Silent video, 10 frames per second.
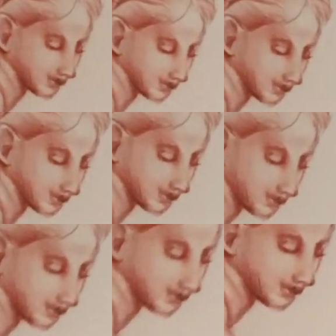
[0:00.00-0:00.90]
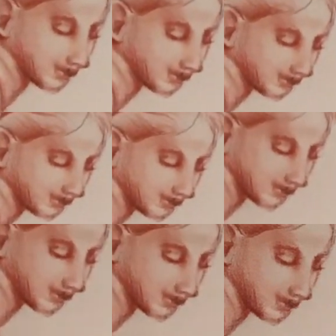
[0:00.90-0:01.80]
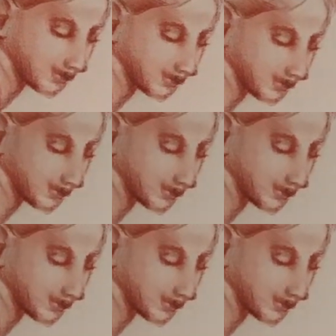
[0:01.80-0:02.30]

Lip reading: there's that. This is a Raphael drawing.